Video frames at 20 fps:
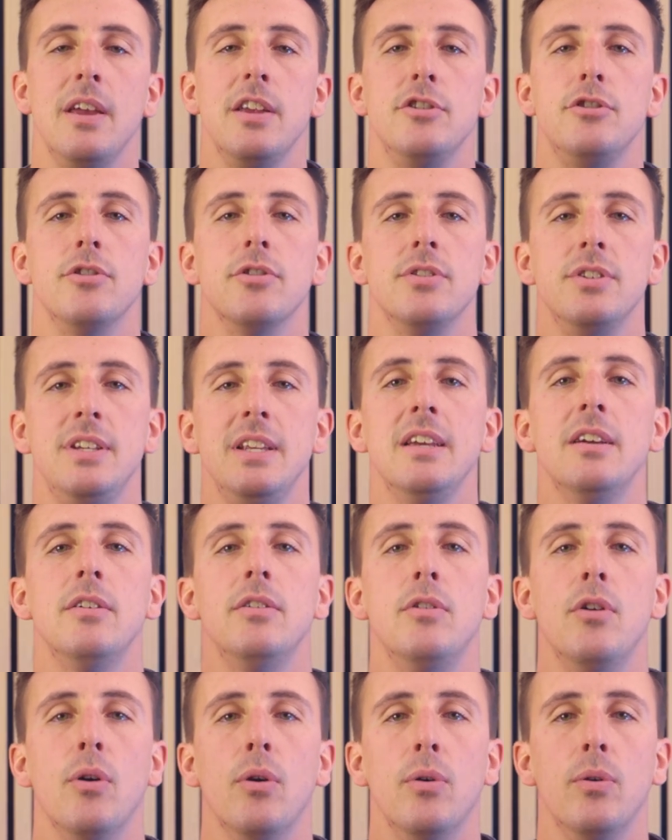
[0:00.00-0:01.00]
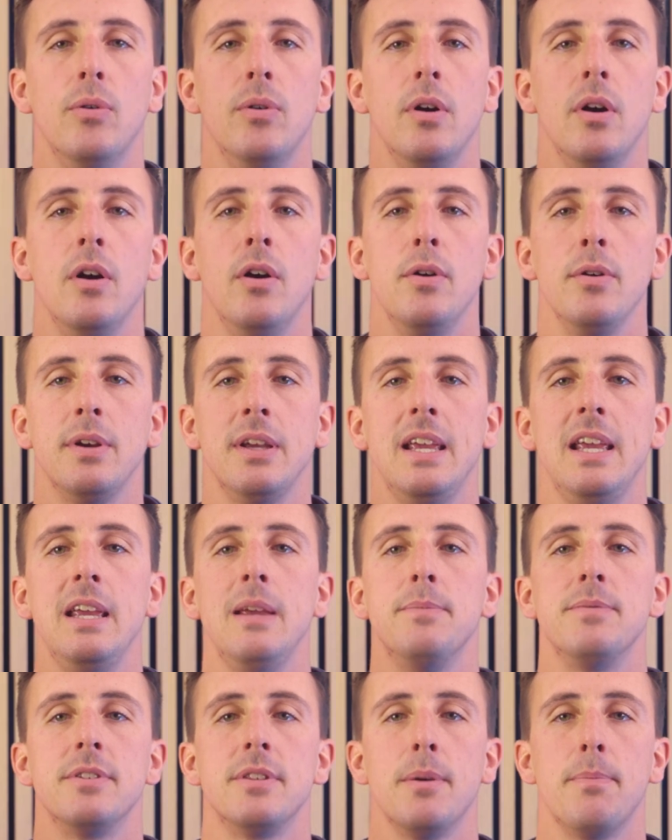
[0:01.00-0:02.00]
it's your DNO who
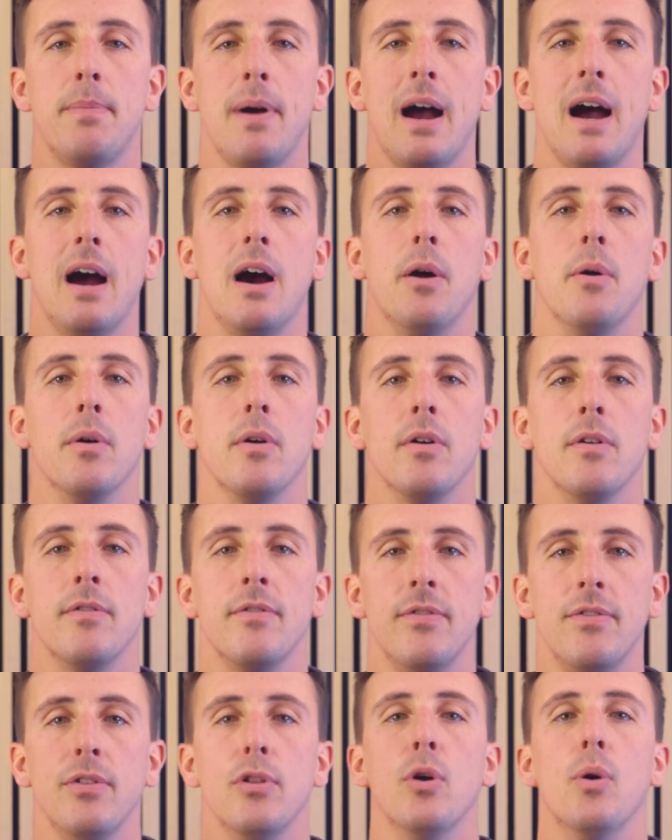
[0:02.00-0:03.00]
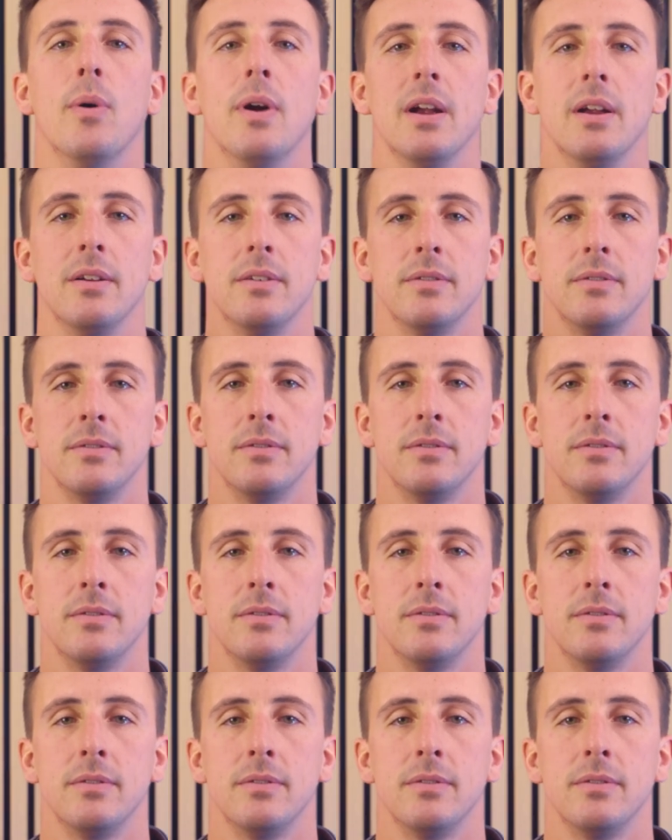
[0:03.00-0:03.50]
keeps the power flowing.